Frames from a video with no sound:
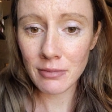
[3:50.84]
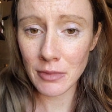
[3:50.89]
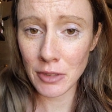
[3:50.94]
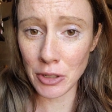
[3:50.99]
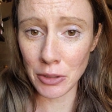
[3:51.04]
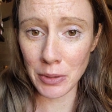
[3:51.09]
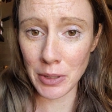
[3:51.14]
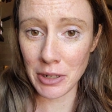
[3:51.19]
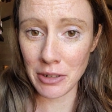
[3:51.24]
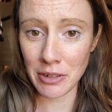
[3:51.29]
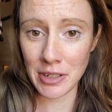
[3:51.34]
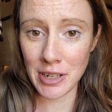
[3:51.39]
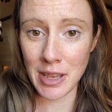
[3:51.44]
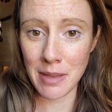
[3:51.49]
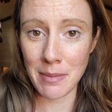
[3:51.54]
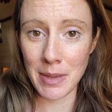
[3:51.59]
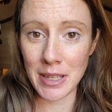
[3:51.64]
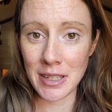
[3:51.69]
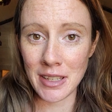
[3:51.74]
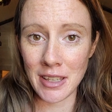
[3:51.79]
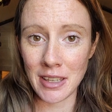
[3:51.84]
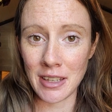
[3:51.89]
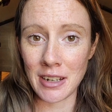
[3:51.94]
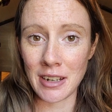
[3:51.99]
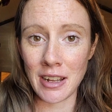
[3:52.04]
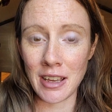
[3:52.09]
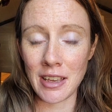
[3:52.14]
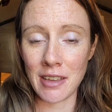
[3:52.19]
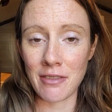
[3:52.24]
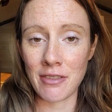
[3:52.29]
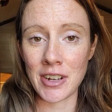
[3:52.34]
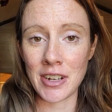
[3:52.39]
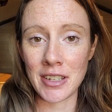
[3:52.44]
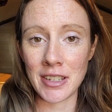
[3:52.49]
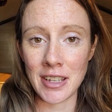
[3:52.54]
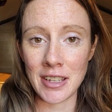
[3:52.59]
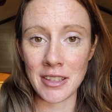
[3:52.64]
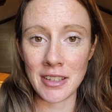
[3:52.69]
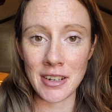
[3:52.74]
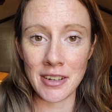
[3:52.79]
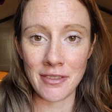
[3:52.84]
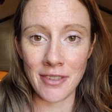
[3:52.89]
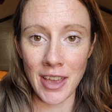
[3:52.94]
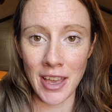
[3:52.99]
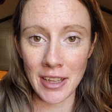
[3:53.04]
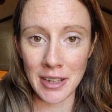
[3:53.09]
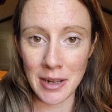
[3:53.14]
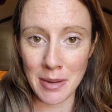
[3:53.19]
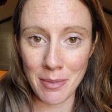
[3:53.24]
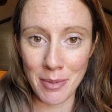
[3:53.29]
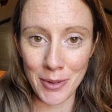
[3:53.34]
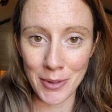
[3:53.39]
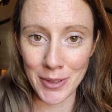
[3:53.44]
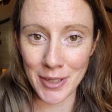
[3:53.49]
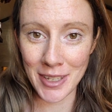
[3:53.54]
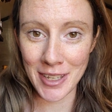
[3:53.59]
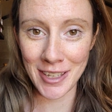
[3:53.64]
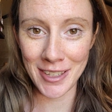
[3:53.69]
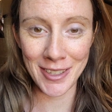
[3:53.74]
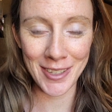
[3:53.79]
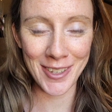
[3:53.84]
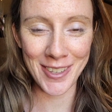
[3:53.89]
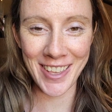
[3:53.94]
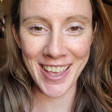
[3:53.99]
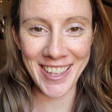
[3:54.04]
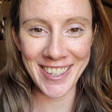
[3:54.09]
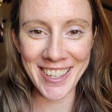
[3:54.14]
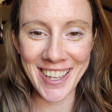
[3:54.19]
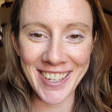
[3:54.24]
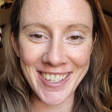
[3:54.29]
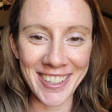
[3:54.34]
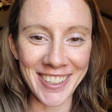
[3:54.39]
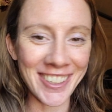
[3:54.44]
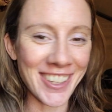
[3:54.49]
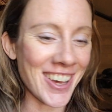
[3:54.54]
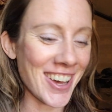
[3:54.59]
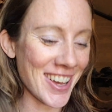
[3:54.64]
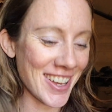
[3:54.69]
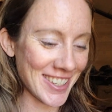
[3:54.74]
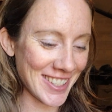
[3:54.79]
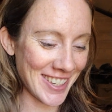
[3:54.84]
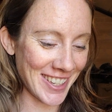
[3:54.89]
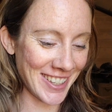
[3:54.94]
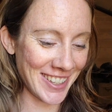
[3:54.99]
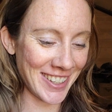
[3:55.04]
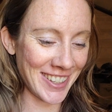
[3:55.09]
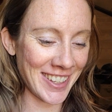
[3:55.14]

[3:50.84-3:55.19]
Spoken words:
don't irritate my skin, and I have very sensitive acne prone skin, so that says a lot.